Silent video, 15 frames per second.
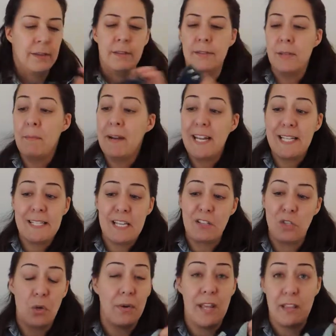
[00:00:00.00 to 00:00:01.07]
Somebody
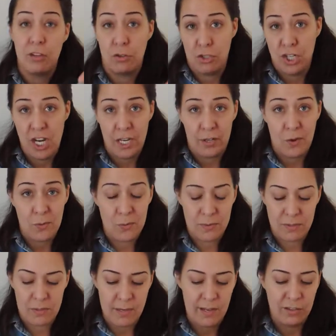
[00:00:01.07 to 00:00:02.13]
did donate their
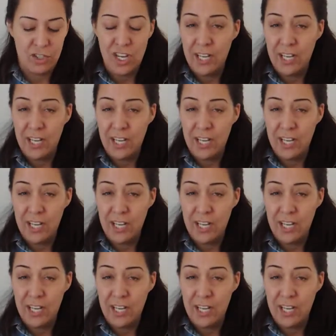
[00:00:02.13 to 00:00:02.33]
Chico's, and